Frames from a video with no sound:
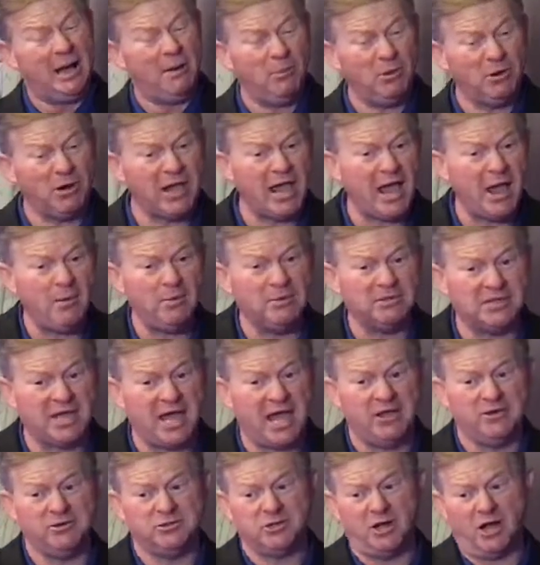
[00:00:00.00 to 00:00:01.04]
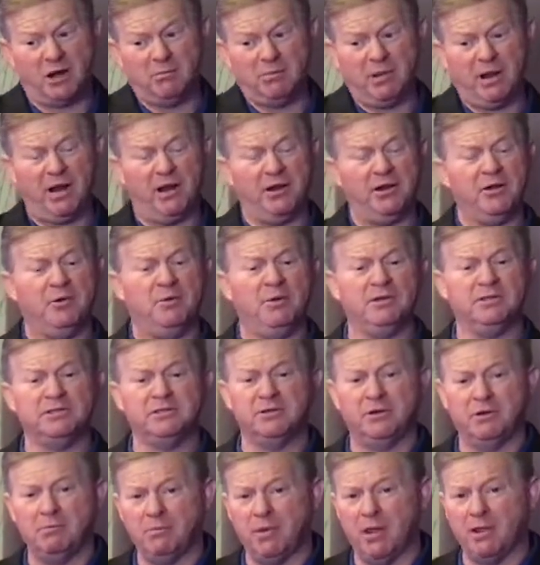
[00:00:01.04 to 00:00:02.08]
I'm okay with that. You talk about it all you want
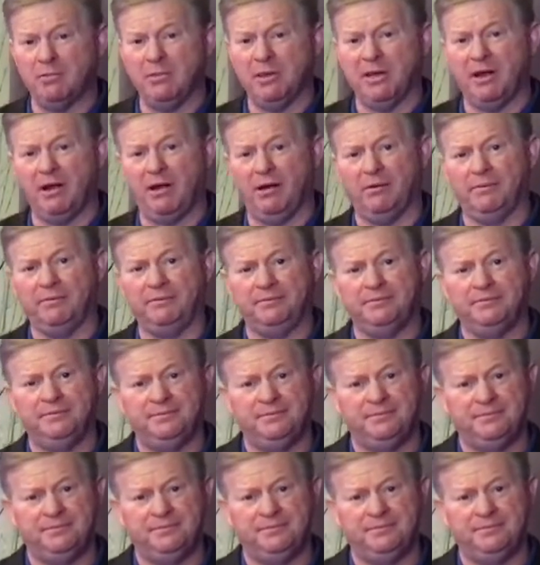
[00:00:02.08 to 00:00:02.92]
to, it doesn't bother me at all.